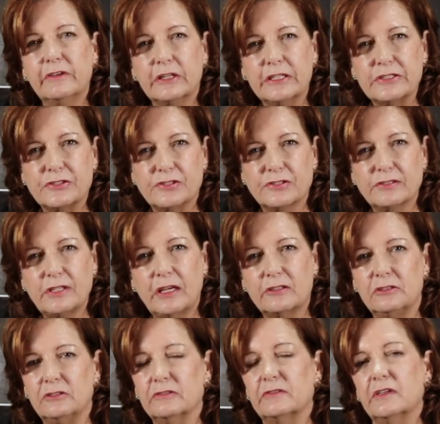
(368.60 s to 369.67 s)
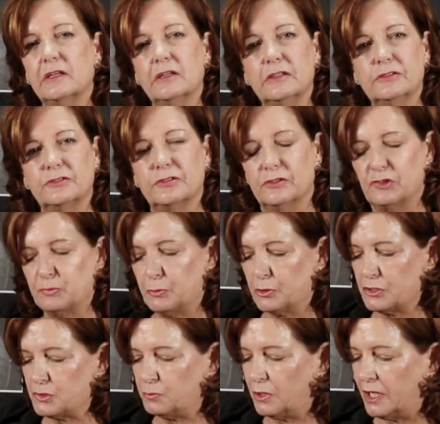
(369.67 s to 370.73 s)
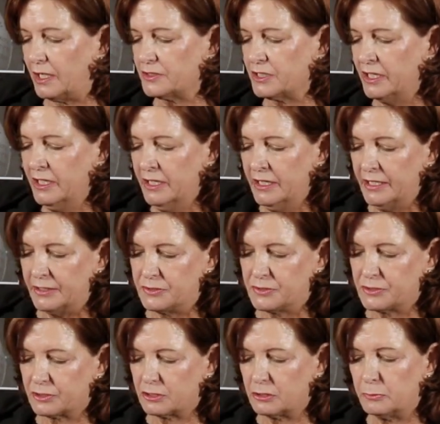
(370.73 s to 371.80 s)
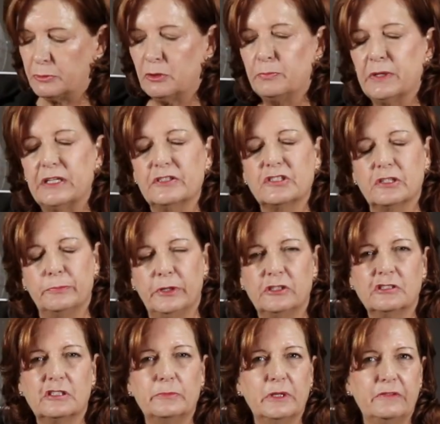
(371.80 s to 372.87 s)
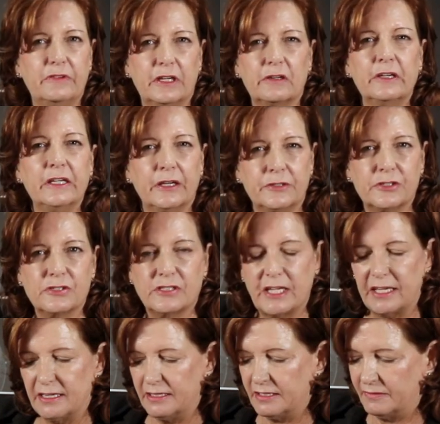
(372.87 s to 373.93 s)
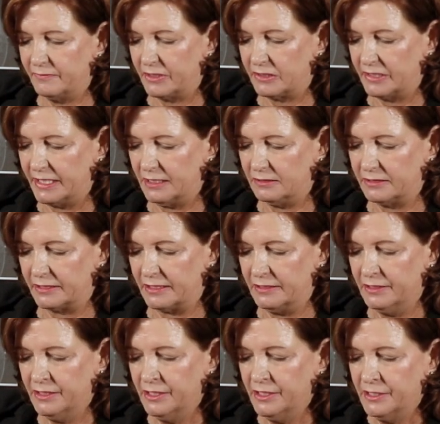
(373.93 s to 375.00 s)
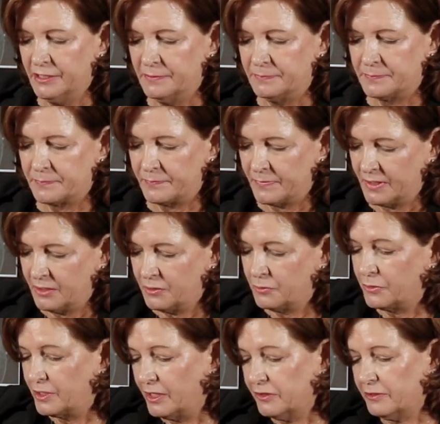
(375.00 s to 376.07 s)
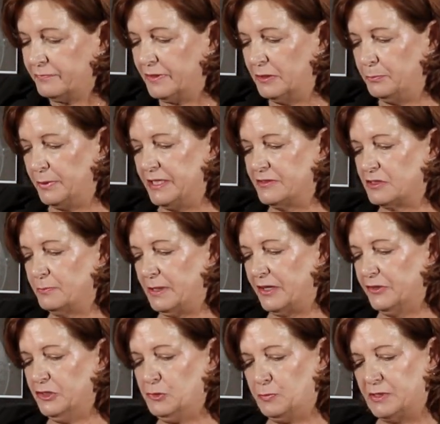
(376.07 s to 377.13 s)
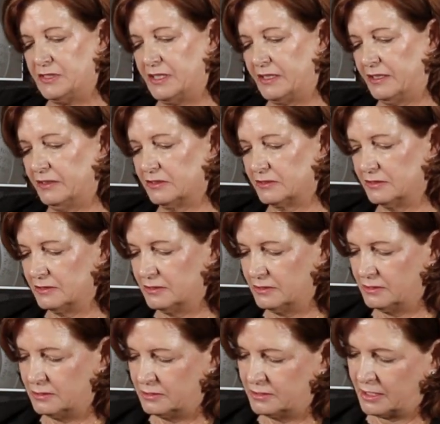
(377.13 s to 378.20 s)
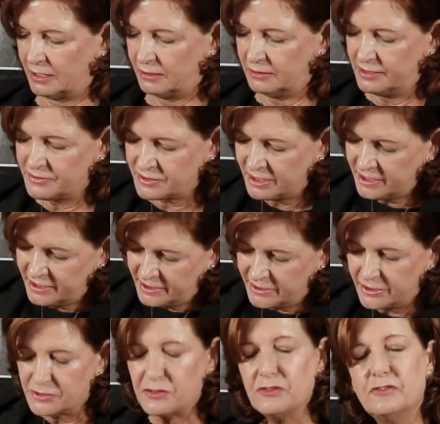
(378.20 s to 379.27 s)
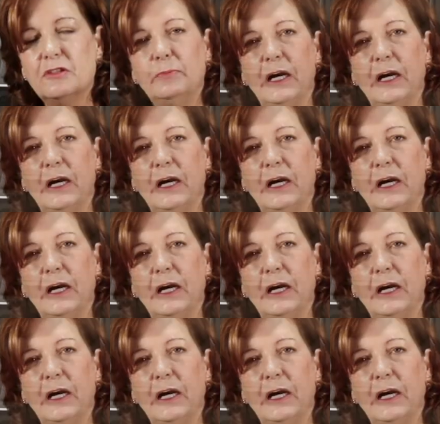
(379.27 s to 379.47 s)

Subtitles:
very subtle. It's a sports watch. It's durable, but it's supposed to be very understated and very elegant. The other fun piece about this particular Nautilus, this is the